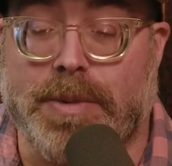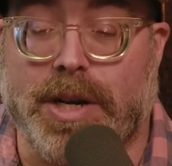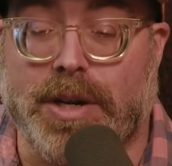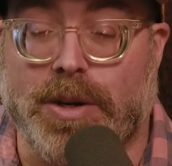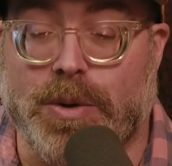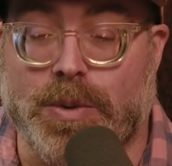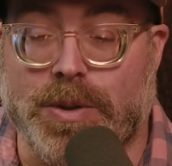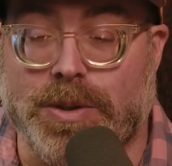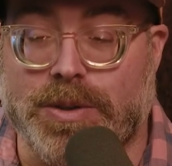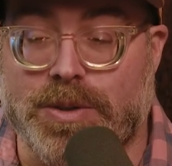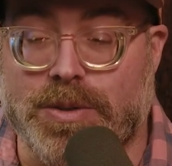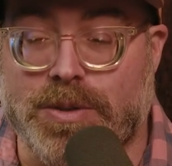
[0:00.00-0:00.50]
not
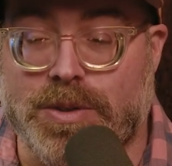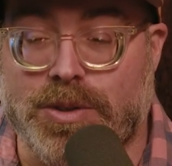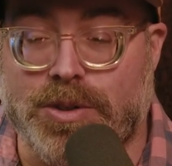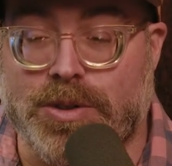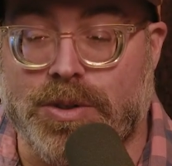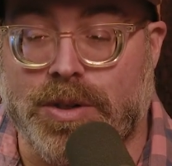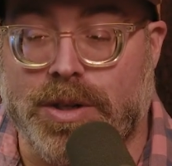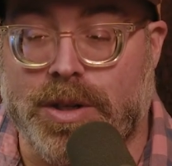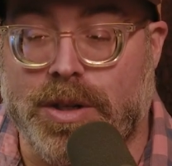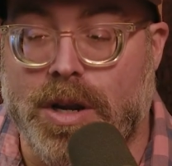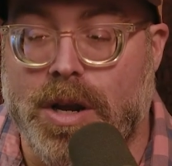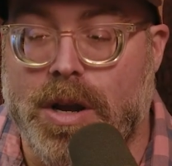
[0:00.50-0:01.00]
going to
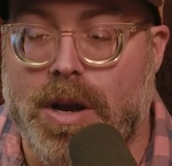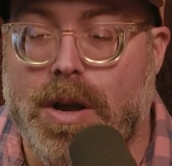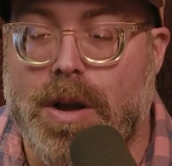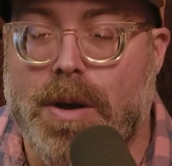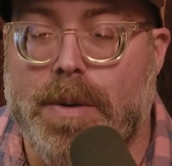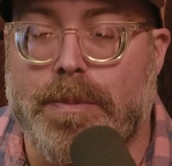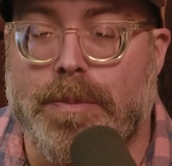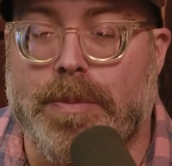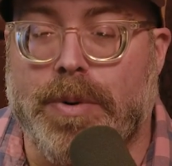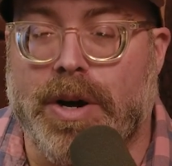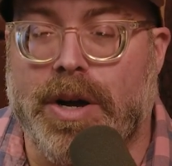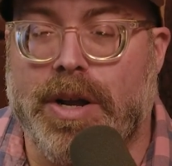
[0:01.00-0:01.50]
enjoy it.
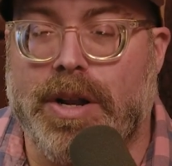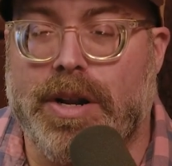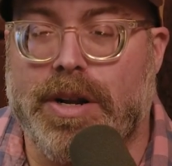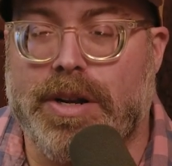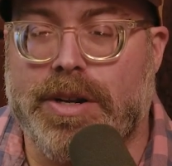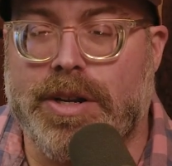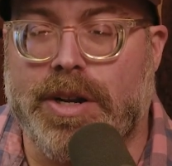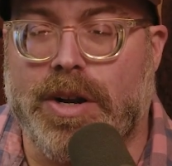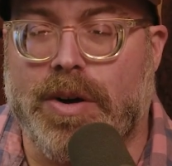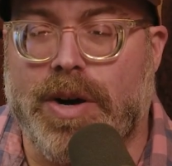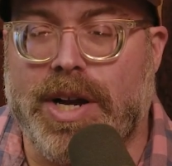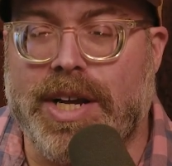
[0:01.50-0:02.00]
But you know,